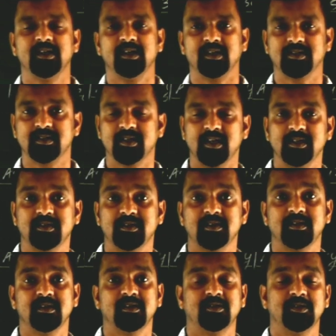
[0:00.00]
exercise
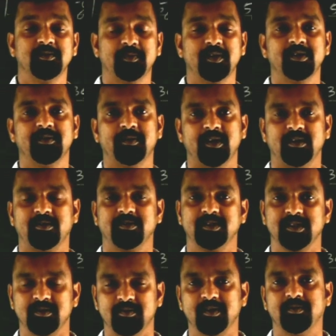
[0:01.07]
2.5
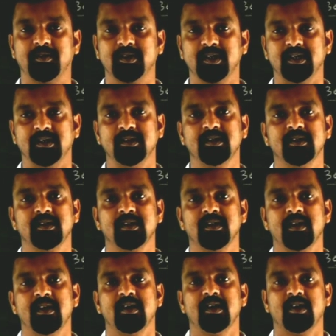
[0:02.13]
question number 14.
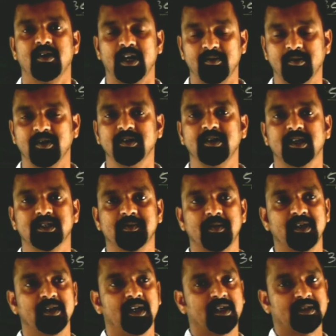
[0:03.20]
Now I am going to
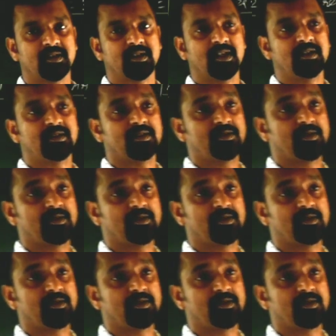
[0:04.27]
explain exercise